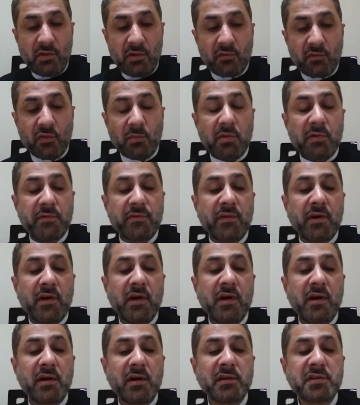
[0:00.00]
From
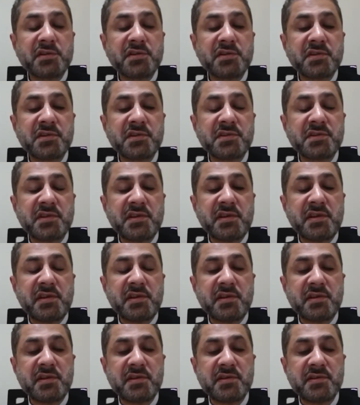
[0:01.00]
afar, she
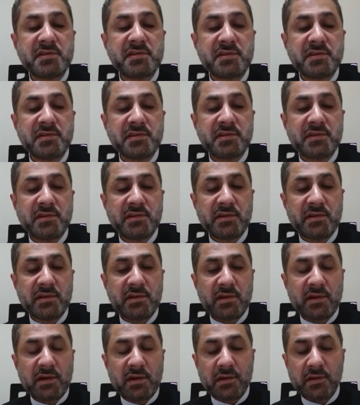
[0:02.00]
sees
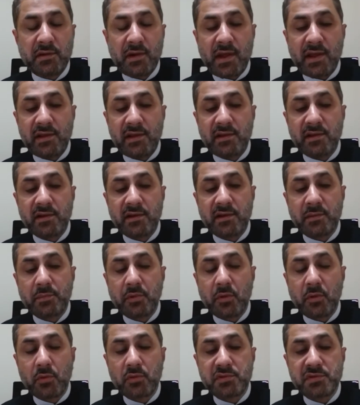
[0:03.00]
a rider
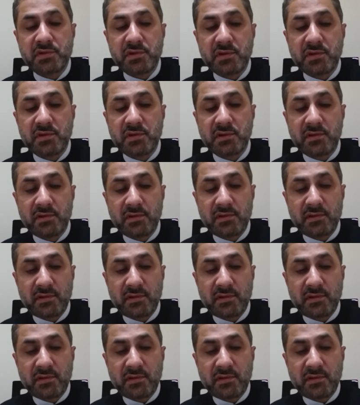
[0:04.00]
approaching.